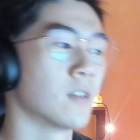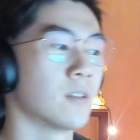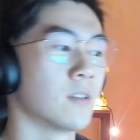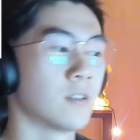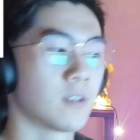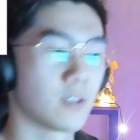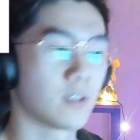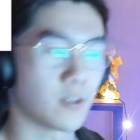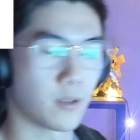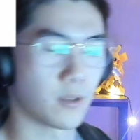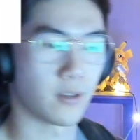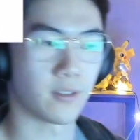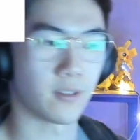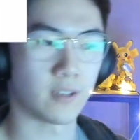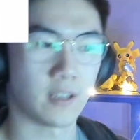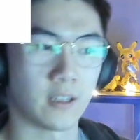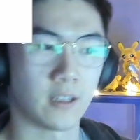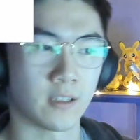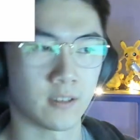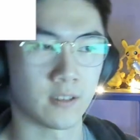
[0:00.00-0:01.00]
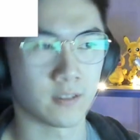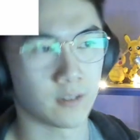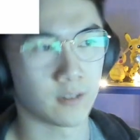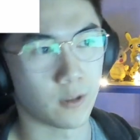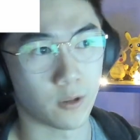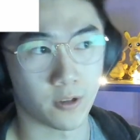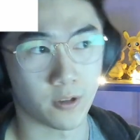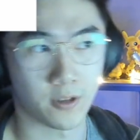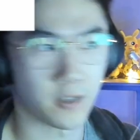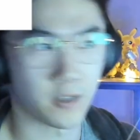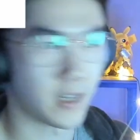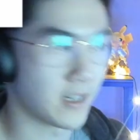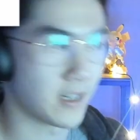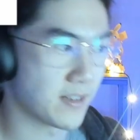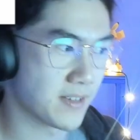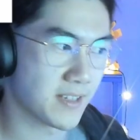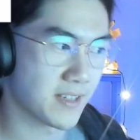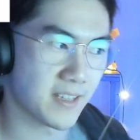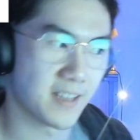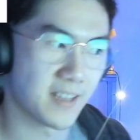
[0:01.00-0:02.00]
sort of thing, or you're getting
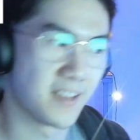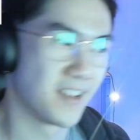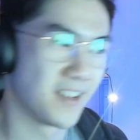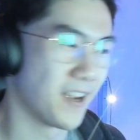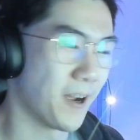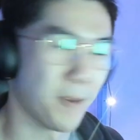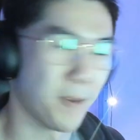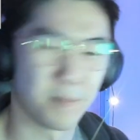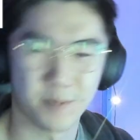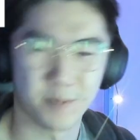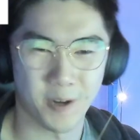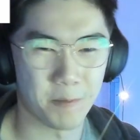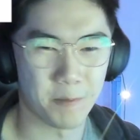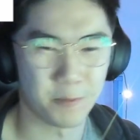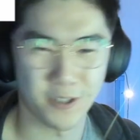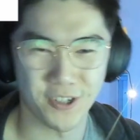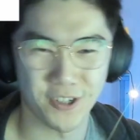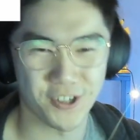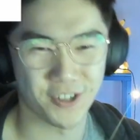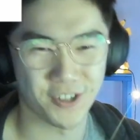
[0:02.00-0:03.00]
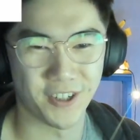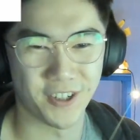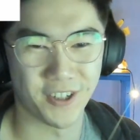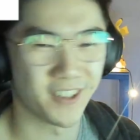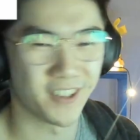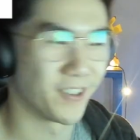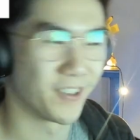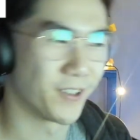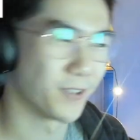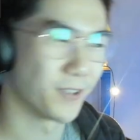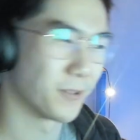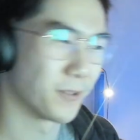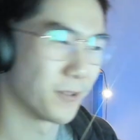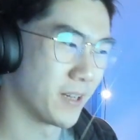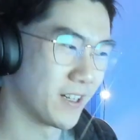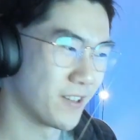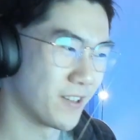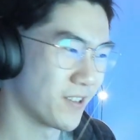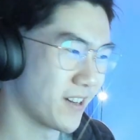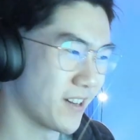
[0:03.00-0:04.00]
I'm pretty sure not the literal
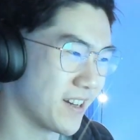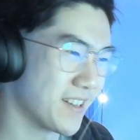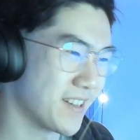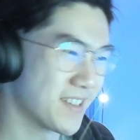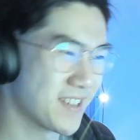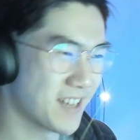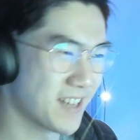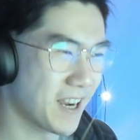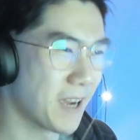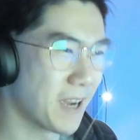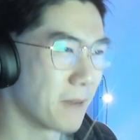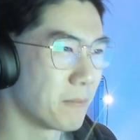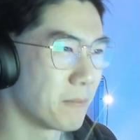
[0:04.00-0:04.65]
meaning, you're getting stabbed.